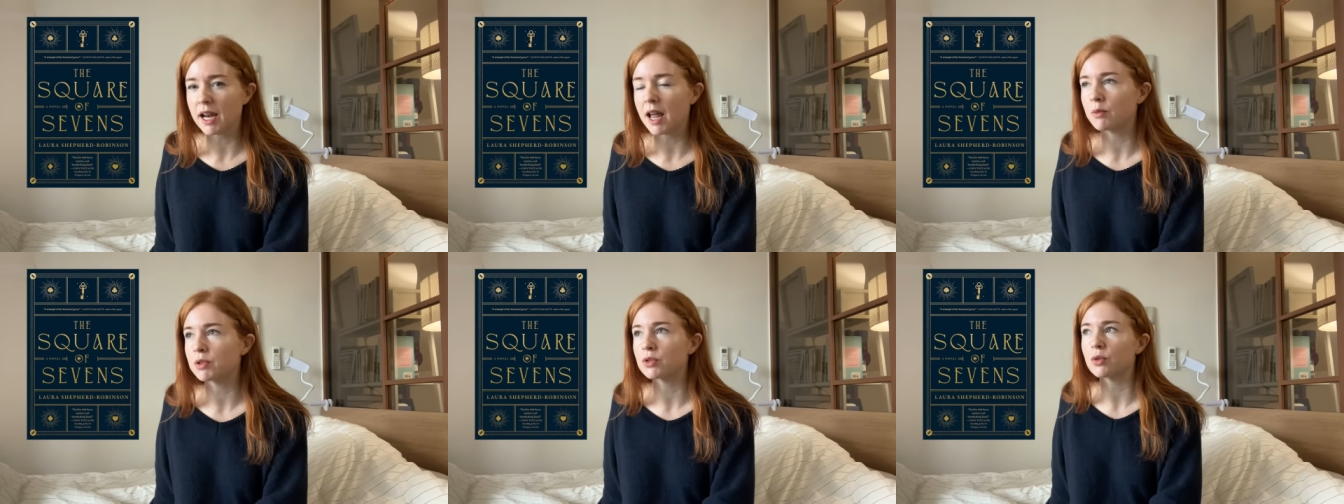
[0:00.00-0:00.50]
And I
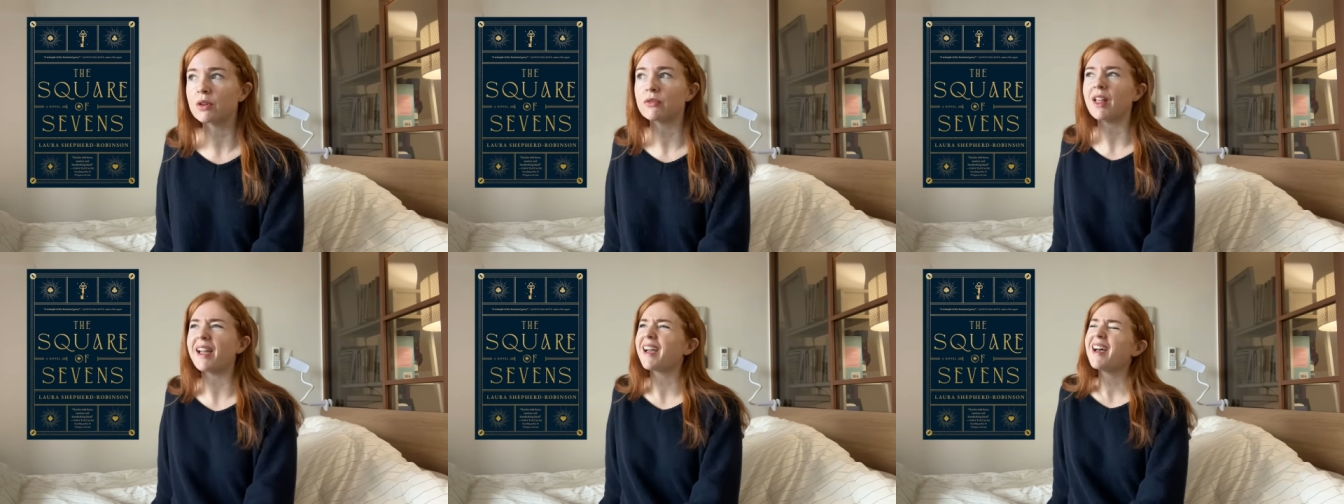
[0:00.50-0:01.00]
was sort of
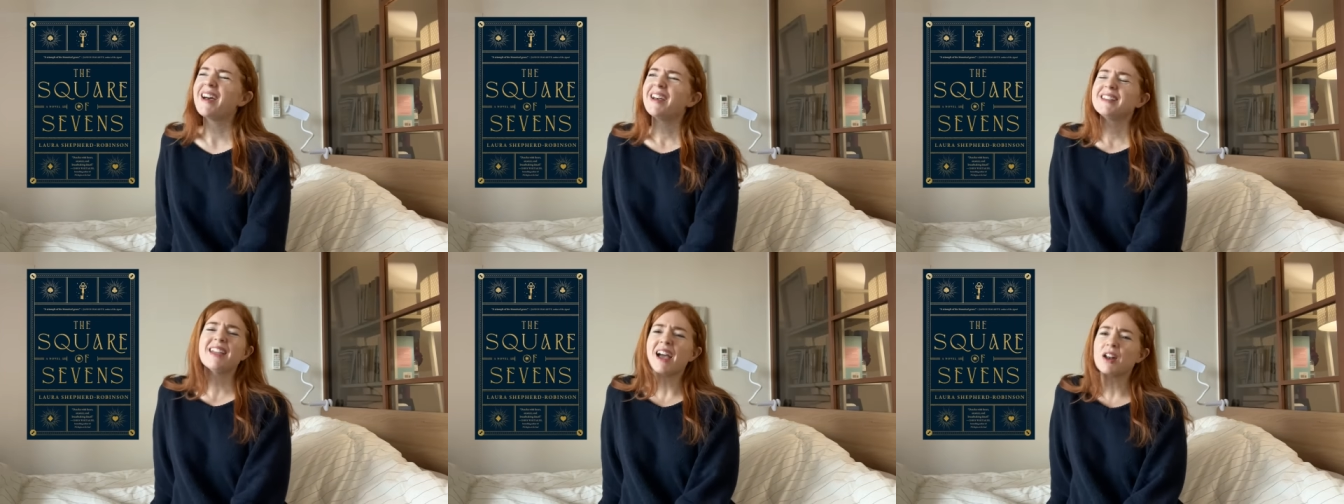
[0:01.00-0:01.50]
like,
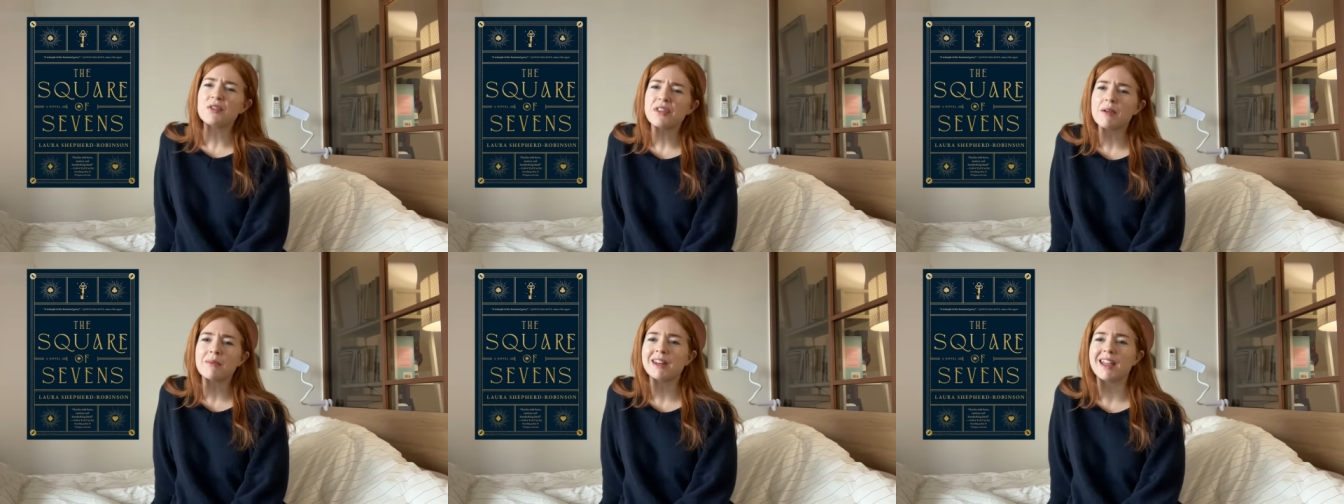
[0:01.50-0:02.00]
yeah, I don't
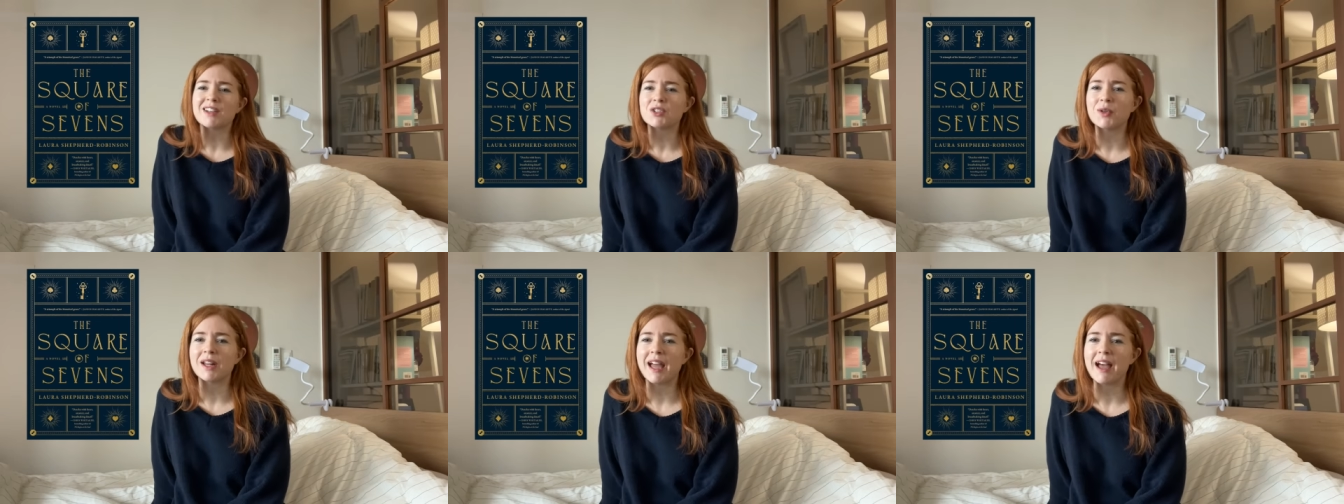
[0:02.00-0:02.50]
think I'm gonna get
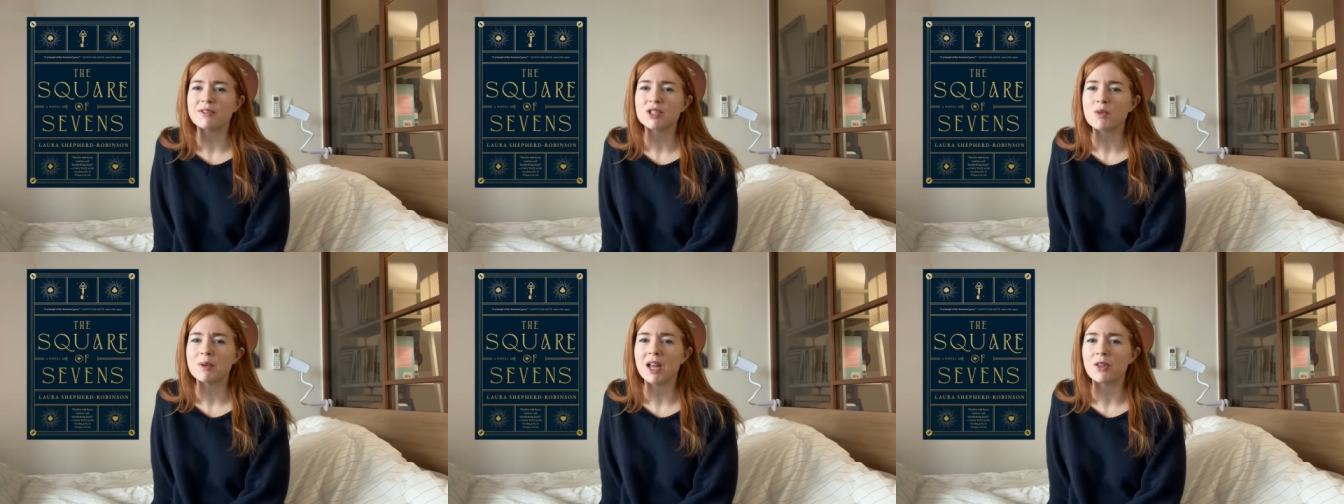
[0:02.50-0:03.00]
to it. I have
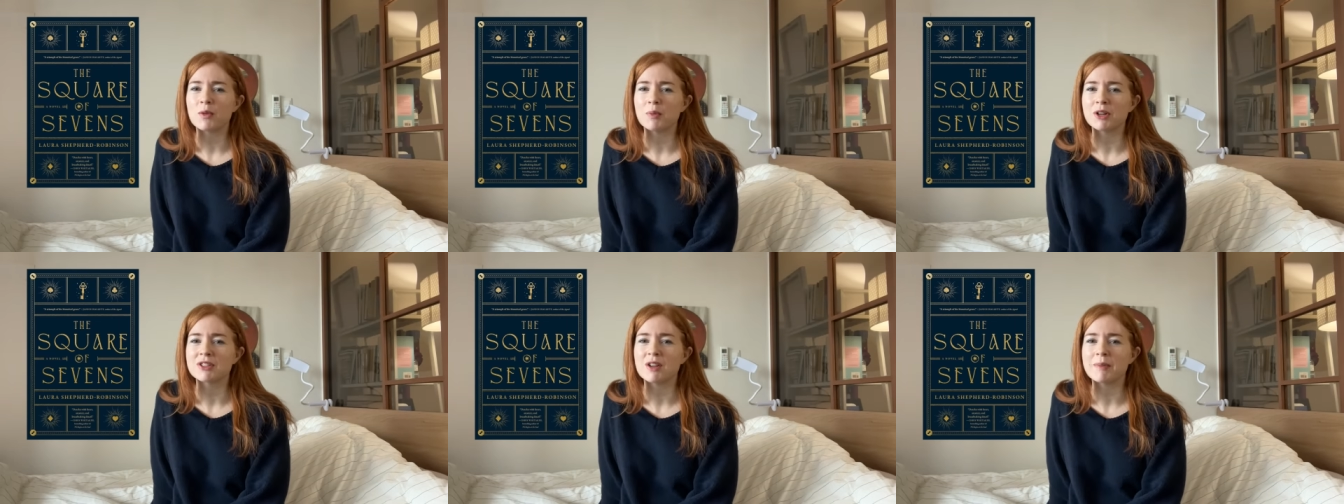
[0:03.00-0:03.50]
so many other
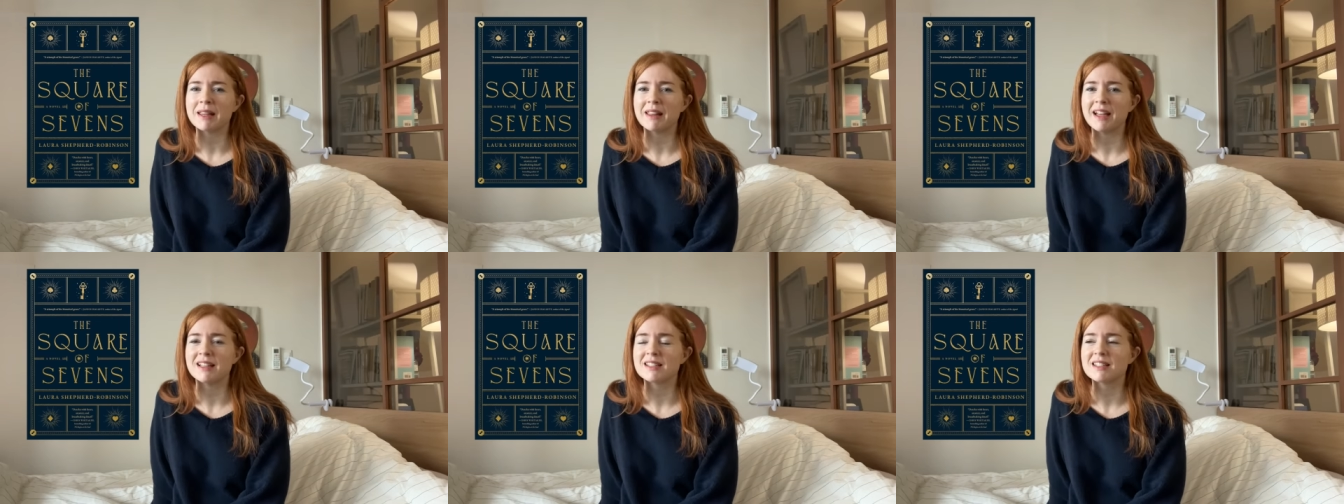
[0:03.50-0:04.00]
books on my
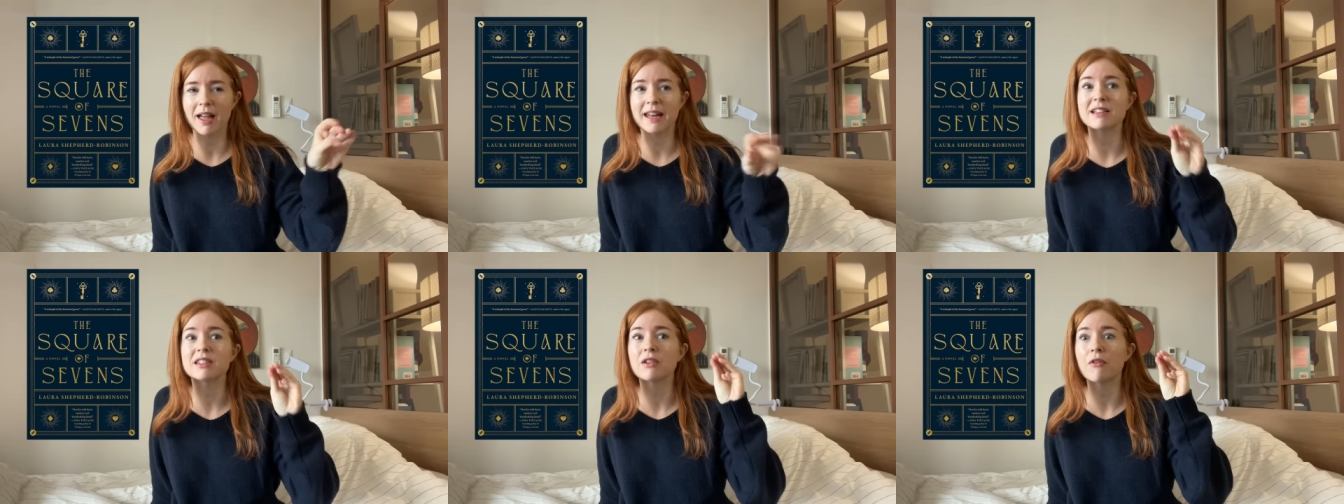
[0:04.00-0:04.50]
list, and
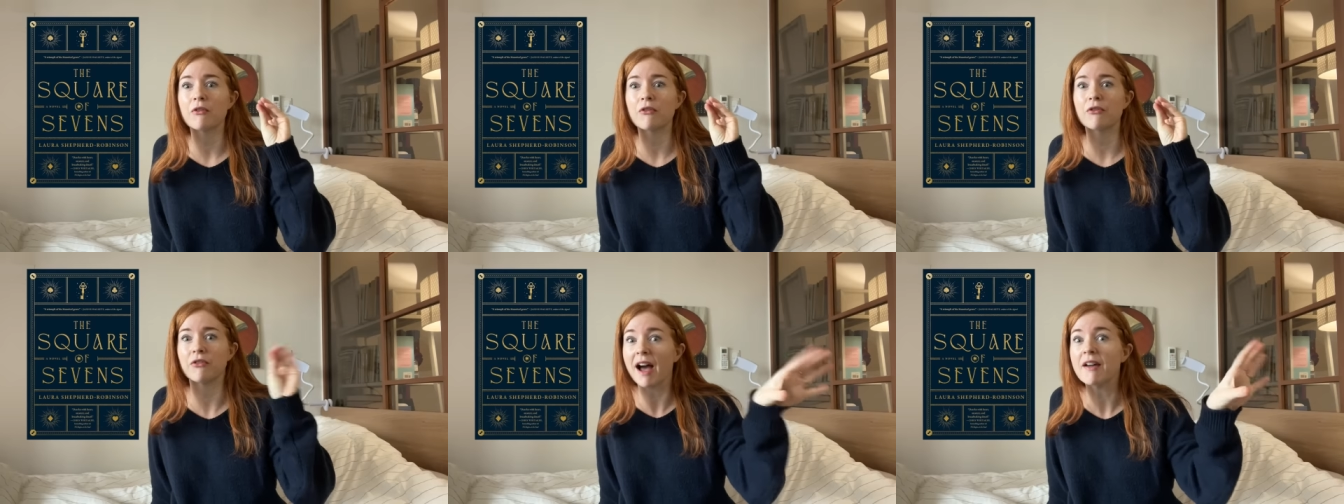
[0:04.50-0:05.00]
it's
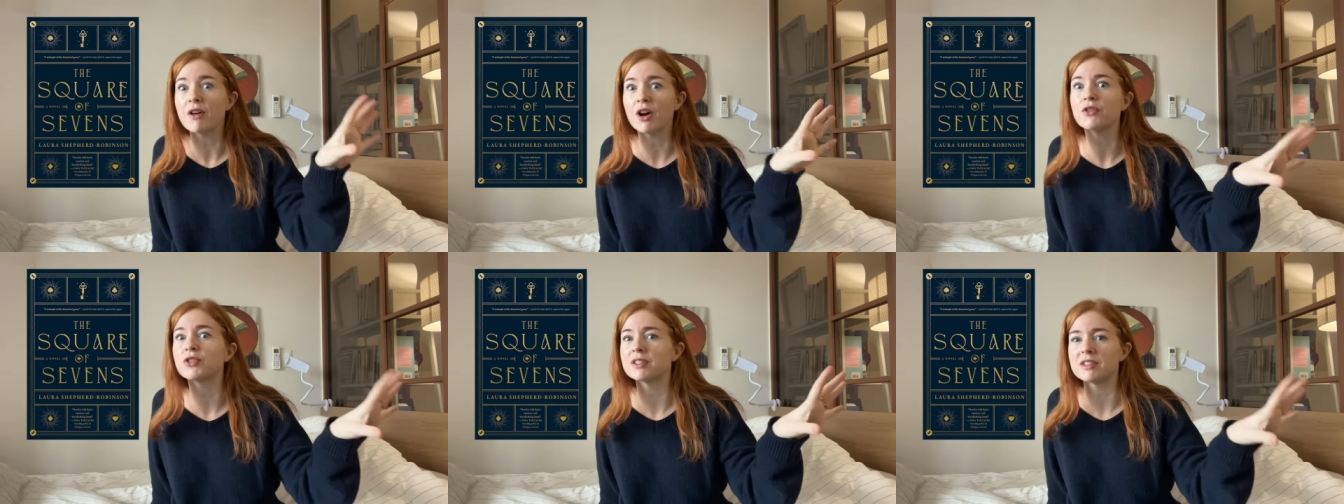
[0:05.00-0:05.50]

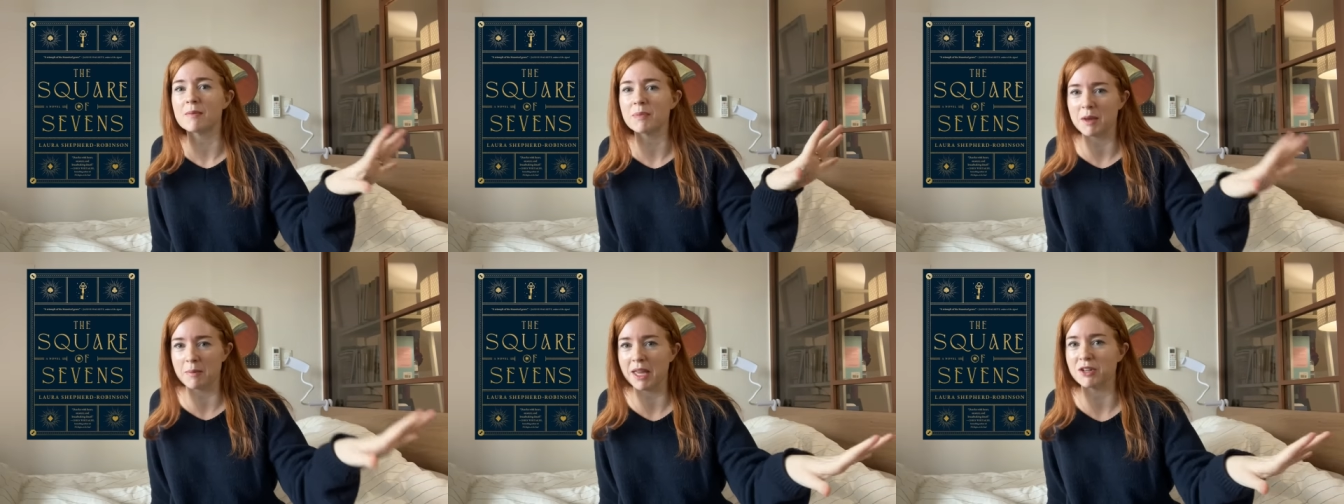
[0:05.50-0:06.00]
500
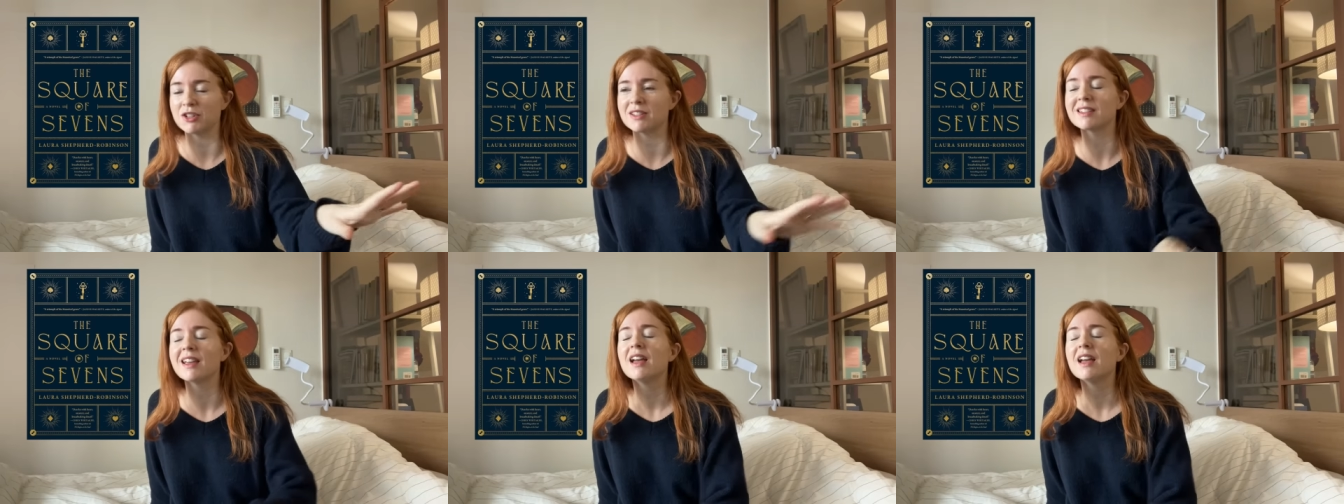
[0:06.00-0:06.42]
something pages.